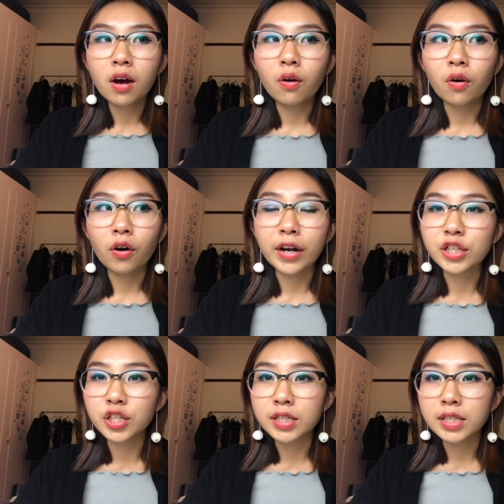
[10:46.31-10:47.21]
or
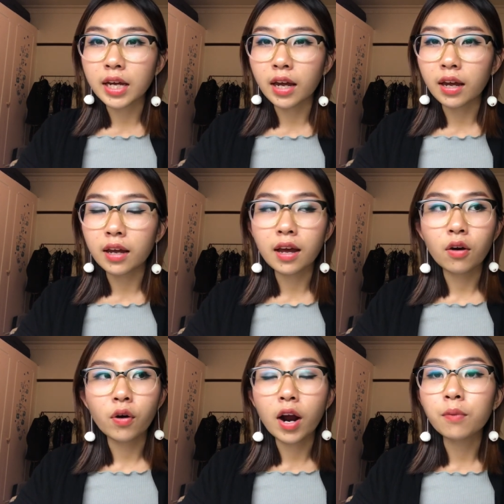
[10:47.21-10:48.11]
interesting
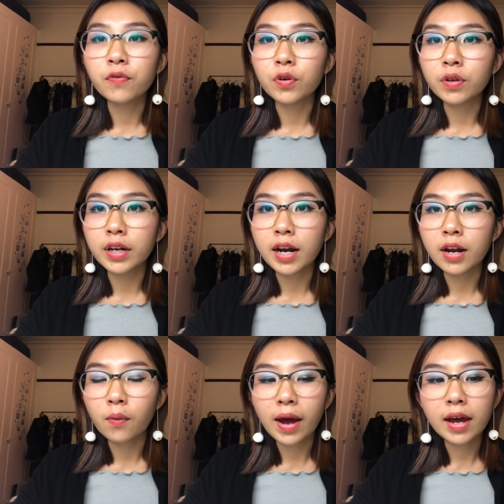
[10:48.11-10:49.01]
or helpful in
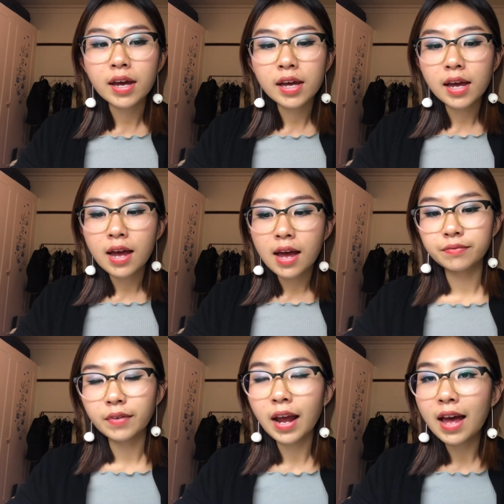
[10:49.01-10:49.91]
any way
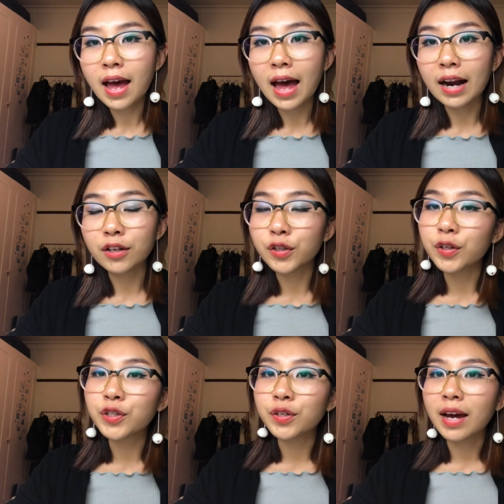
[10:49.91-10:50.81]
and I'll
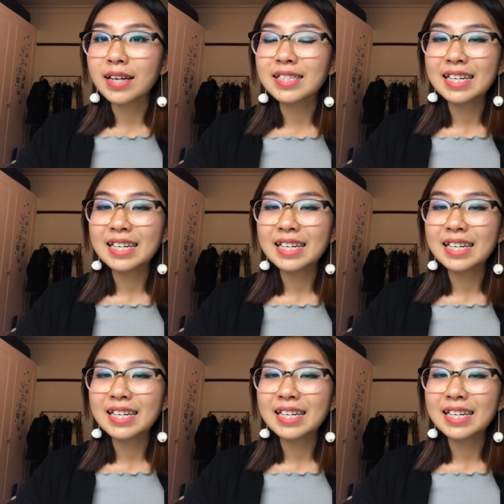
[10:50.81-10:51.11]
talk to you guys